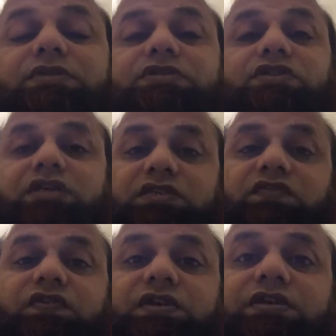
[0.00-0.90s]

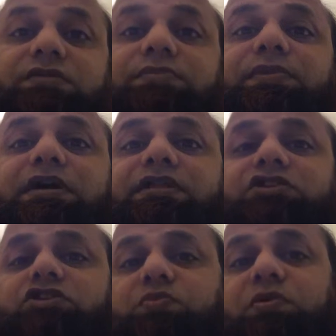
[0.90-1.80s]
transferred by the
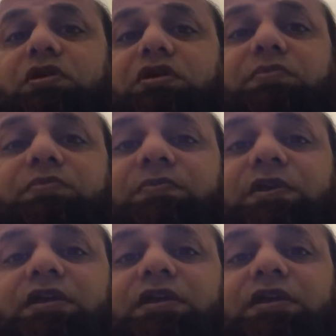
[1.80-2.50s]
sperm.